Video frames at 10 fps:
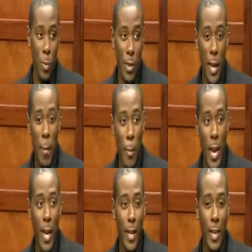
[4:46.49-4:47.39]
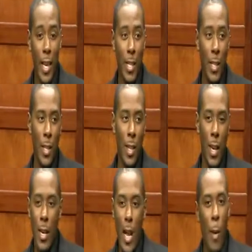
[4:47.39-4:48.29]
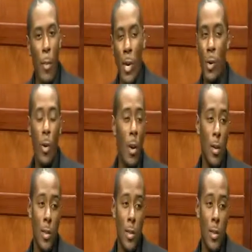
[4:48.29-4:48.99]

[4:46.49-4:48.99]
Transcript: with that band connection, now me and you are on the